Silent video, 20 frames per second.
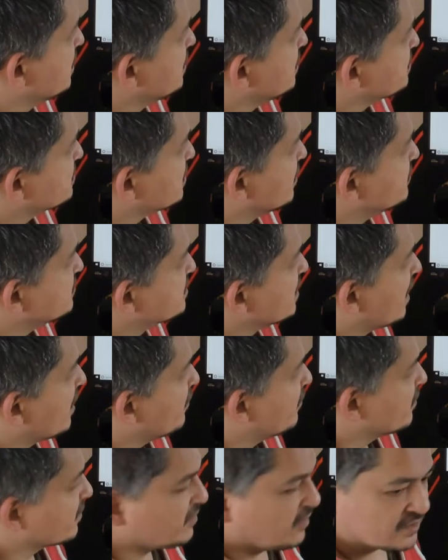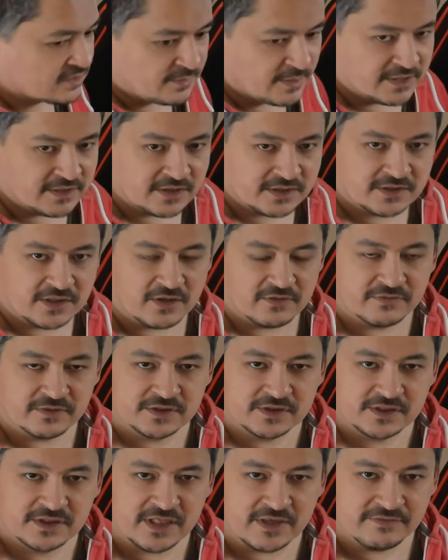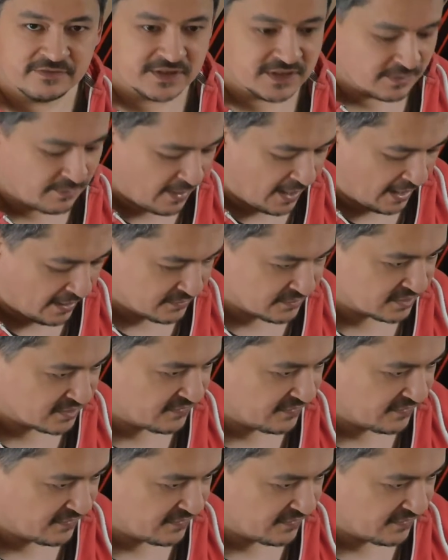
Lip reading: So in total it cost me just over £70 for